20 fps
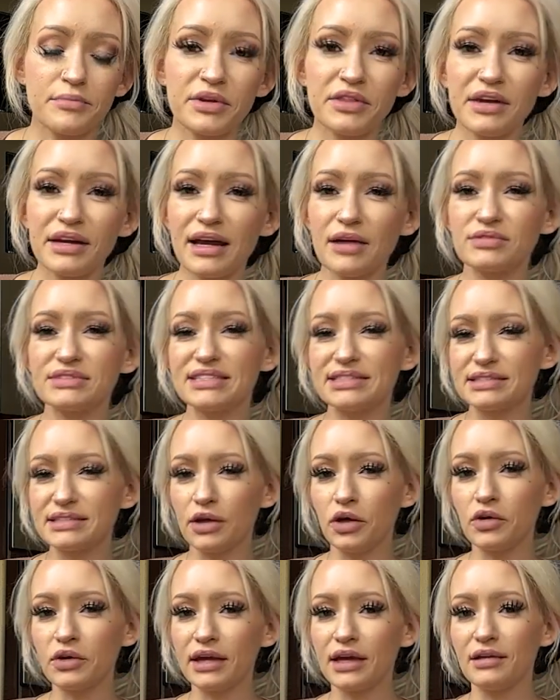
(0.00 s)
but then I would
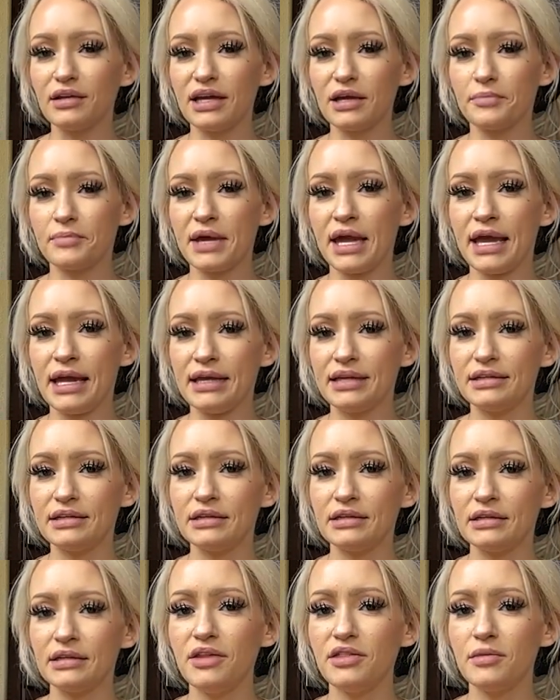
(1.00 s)
still get like
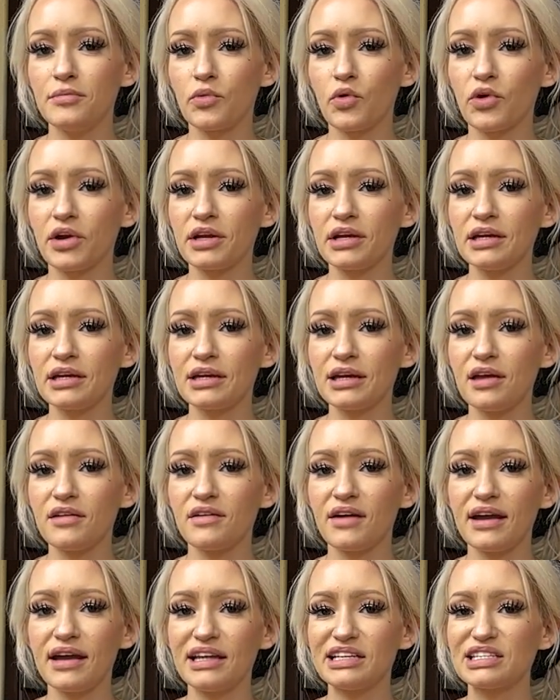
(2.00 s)
pain in the morning
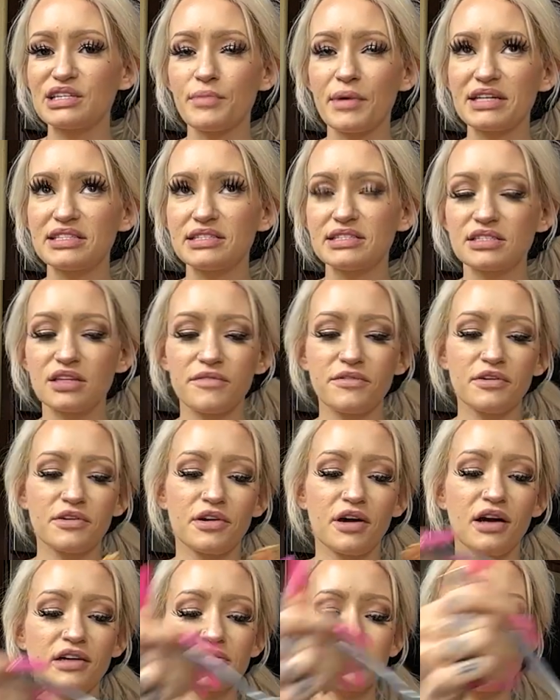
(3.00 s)
if I ate spicy stuff or
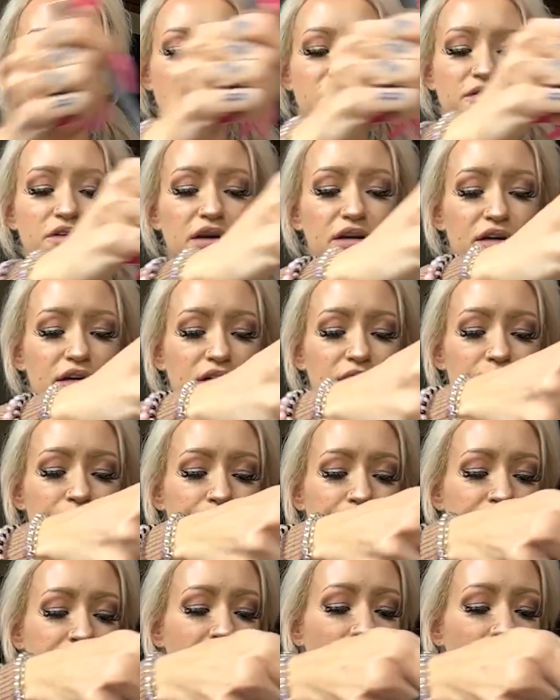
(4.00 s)
not, so I'm like, fuck it.